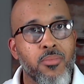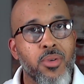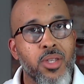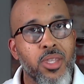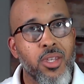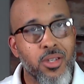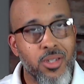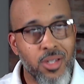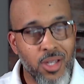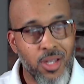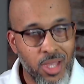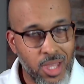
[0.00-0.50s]

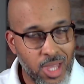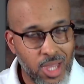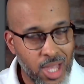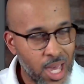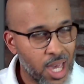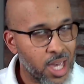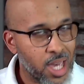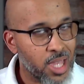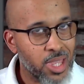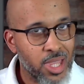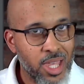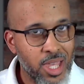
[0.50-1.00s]
but there's a
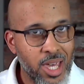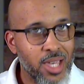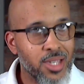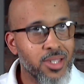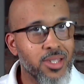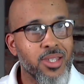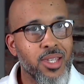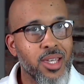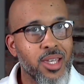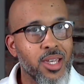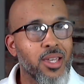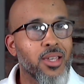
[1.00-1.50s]
lot
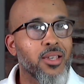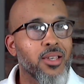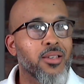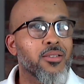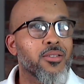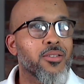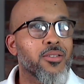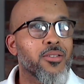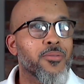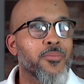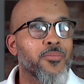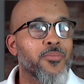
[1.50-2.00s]
less
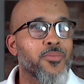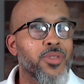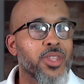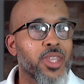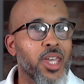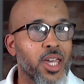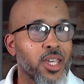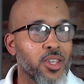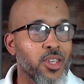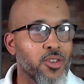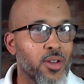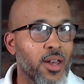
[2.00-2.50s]
things
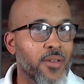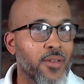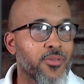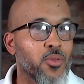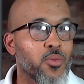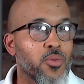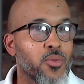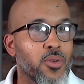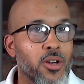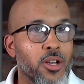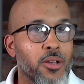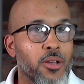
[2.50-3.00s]
that you
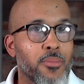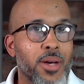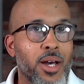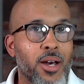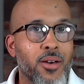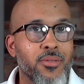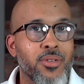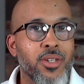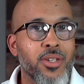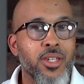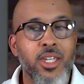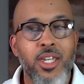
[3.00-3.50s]
have to worry
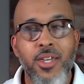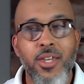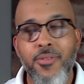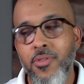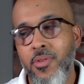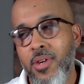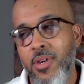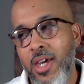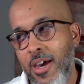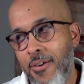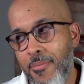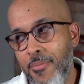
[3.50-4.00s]
about
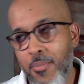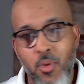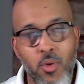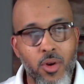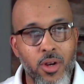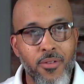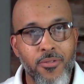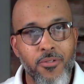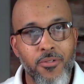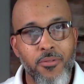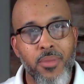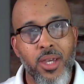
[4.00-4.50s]
if you have
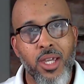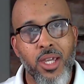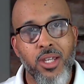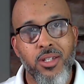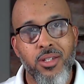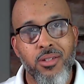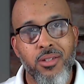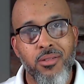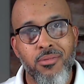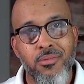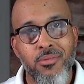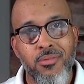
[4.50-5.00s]
more
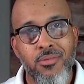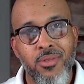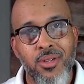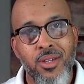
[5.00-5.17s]
information.